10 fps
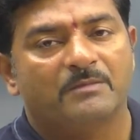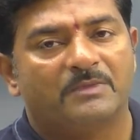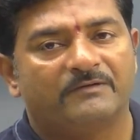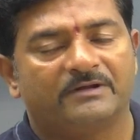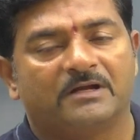
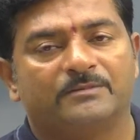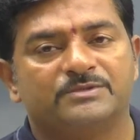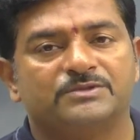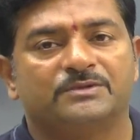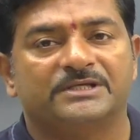but when it
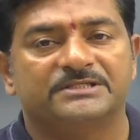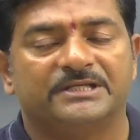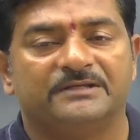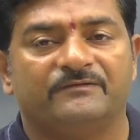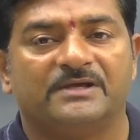comes to
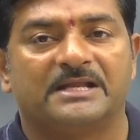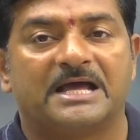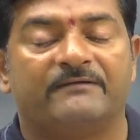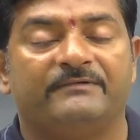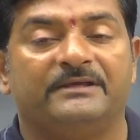reasoning we are
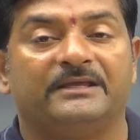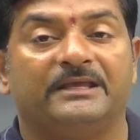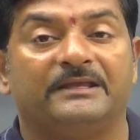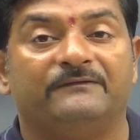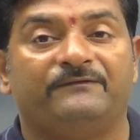having
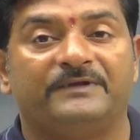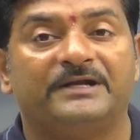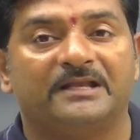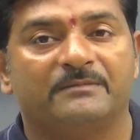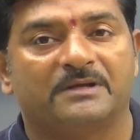
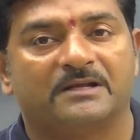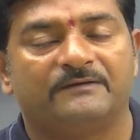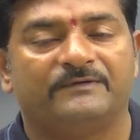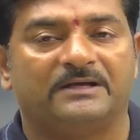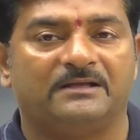infinite number
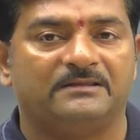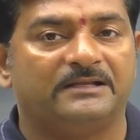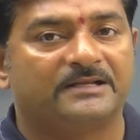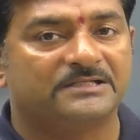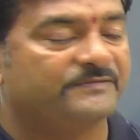of
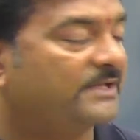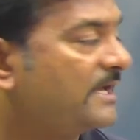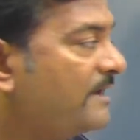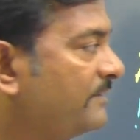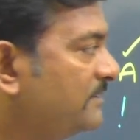letters we are
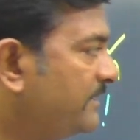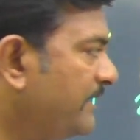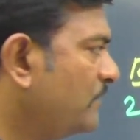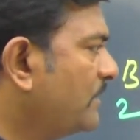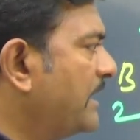having.
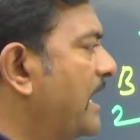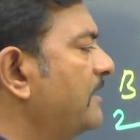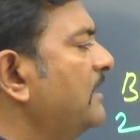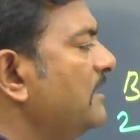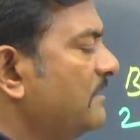Like you can add
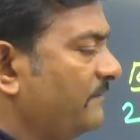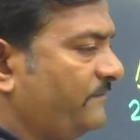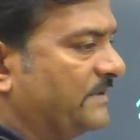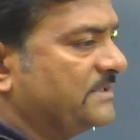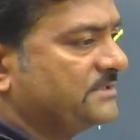
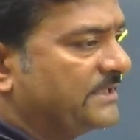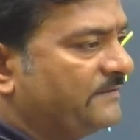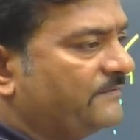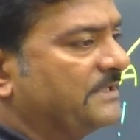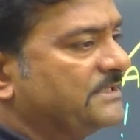first
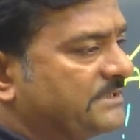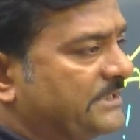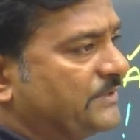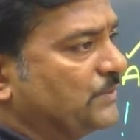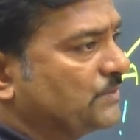set 1,
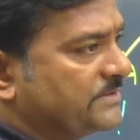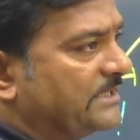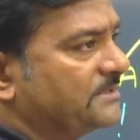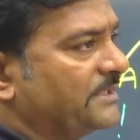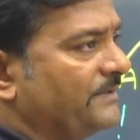set 2,
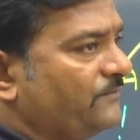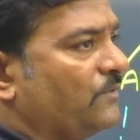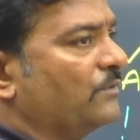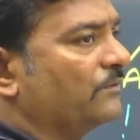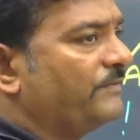set 3, 4,